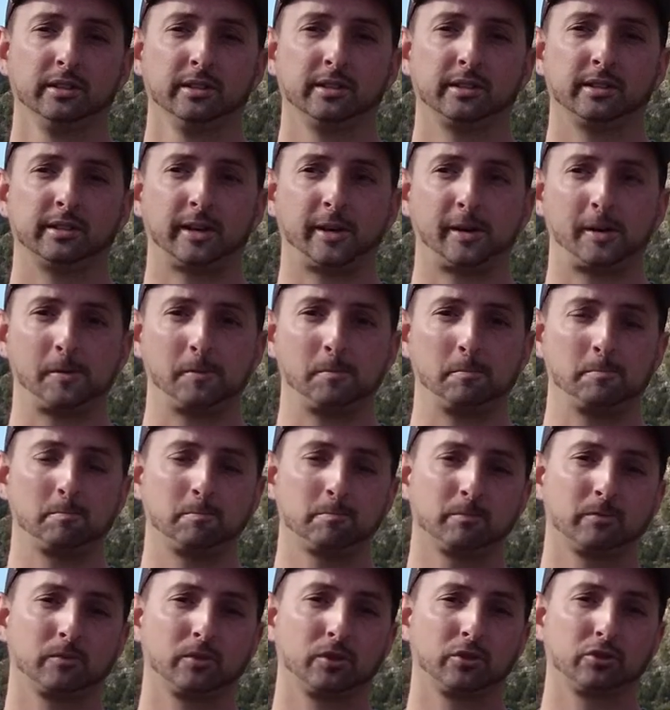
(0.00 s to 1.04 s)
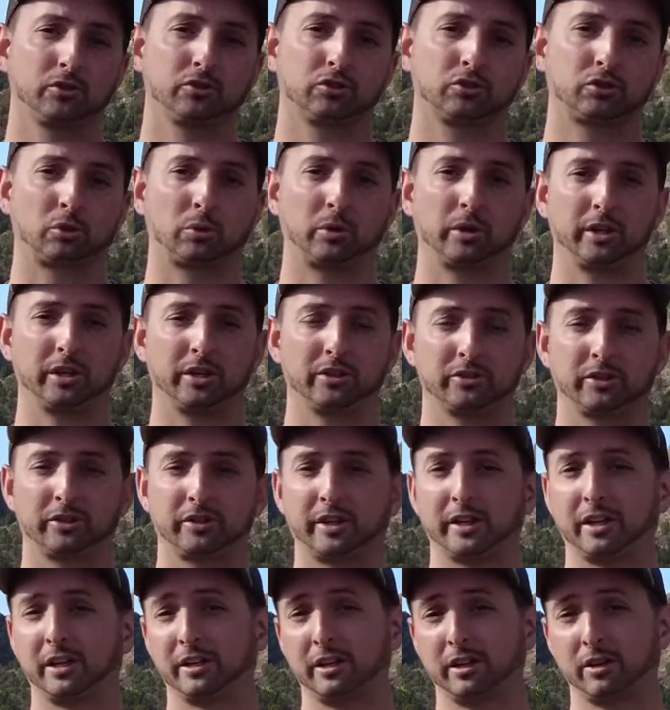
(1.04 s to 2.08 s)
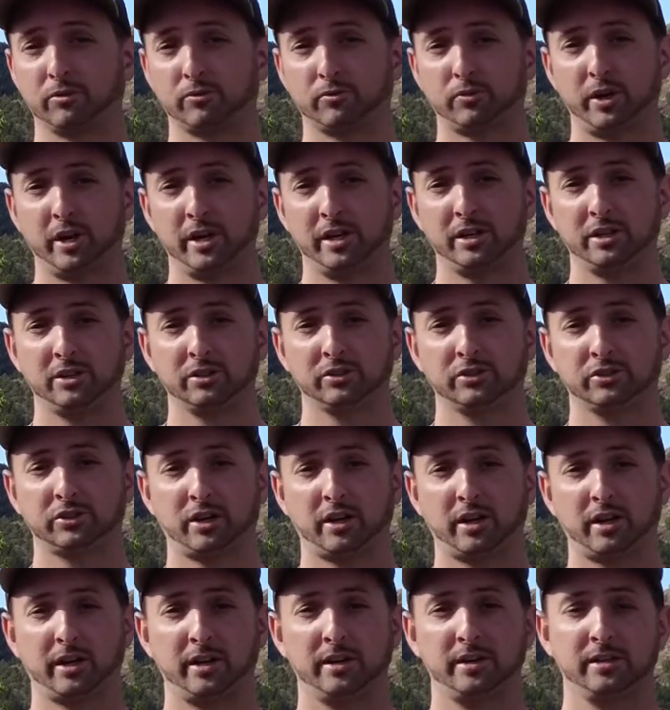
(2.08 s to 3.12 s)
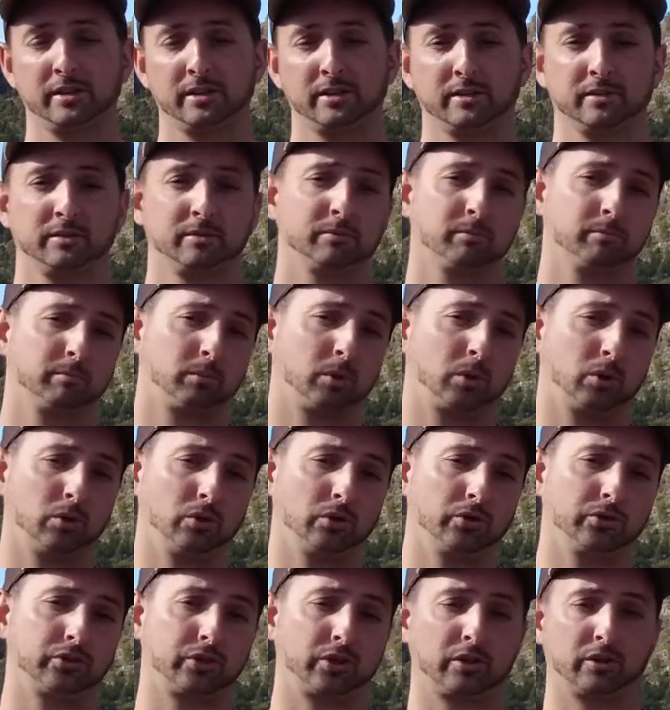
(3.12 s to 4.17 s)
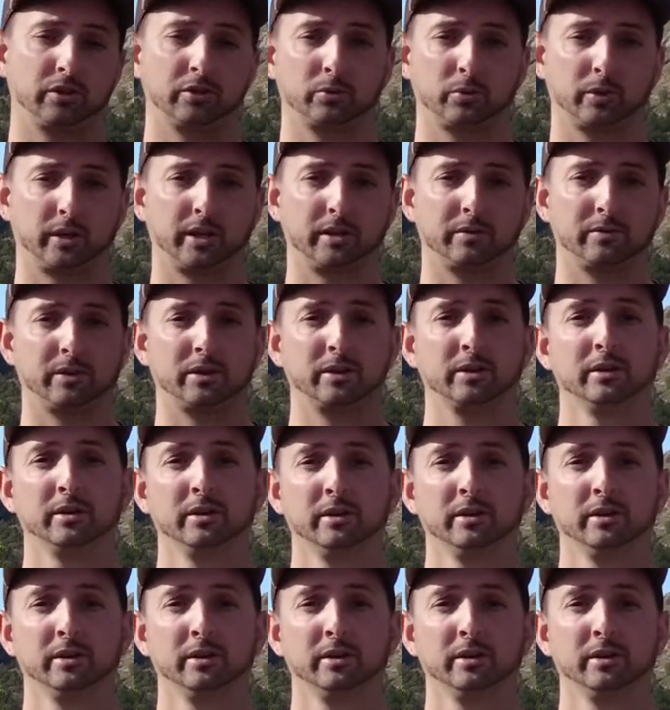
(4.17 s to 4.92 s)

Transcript: The story is that they can get frayed inside, pulled, turned, whatever.